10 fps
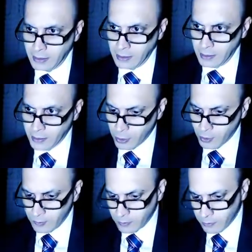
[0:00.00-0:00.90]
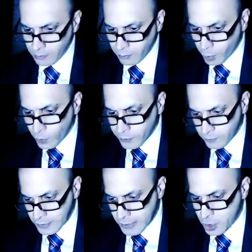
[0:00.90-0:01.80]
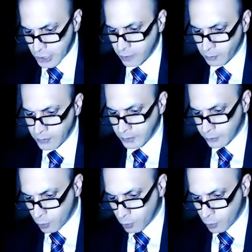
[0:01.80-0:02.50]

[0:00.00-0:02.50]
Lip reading: Now, both of these gentlemen had